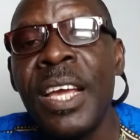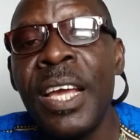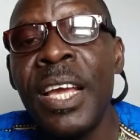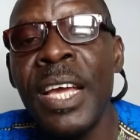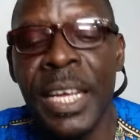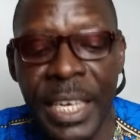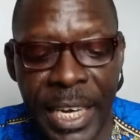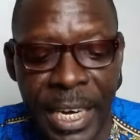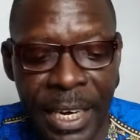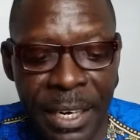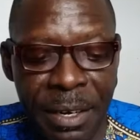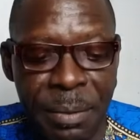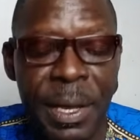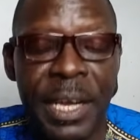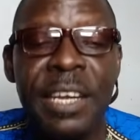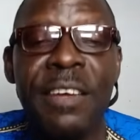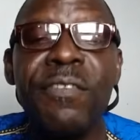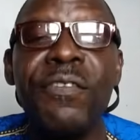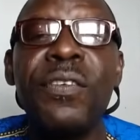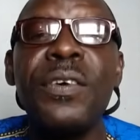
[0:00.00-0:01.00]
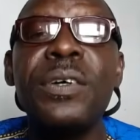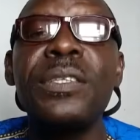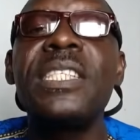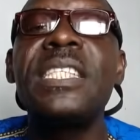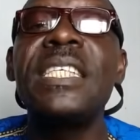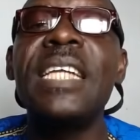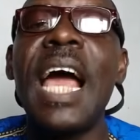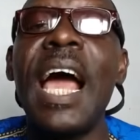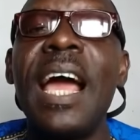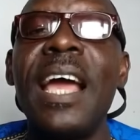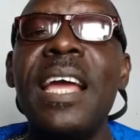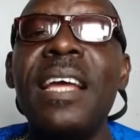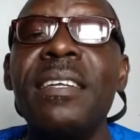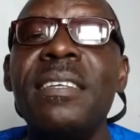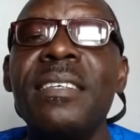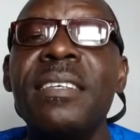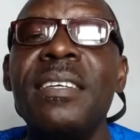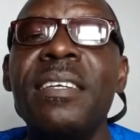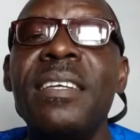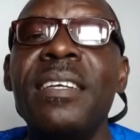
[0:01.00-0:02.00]
The remaining 49
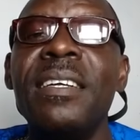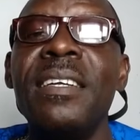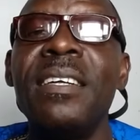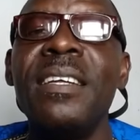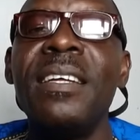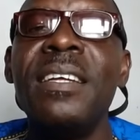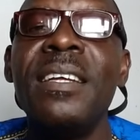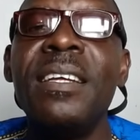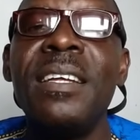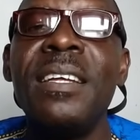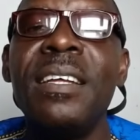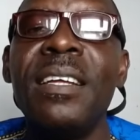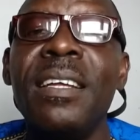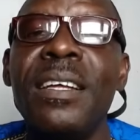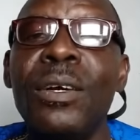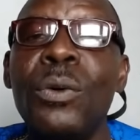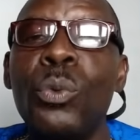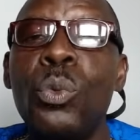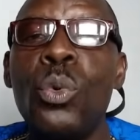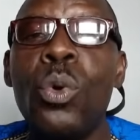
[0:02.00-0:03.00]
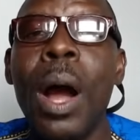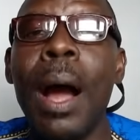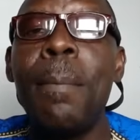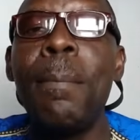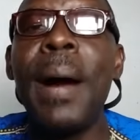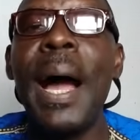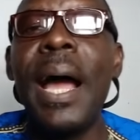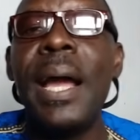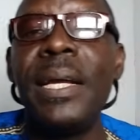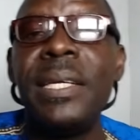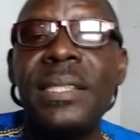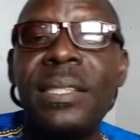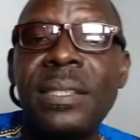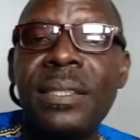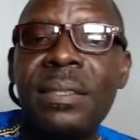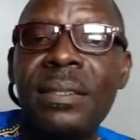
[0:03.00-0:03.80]
will abide